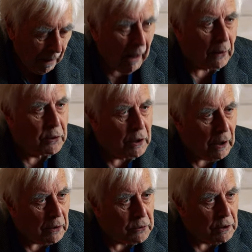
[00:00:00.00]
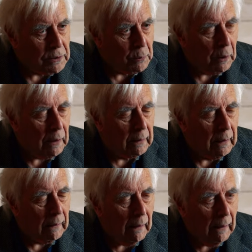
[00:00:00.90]
Our church's
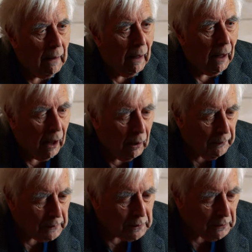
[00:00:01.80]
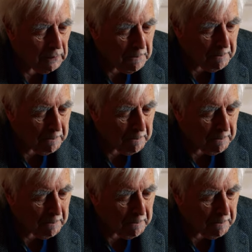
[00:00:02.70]
work over to?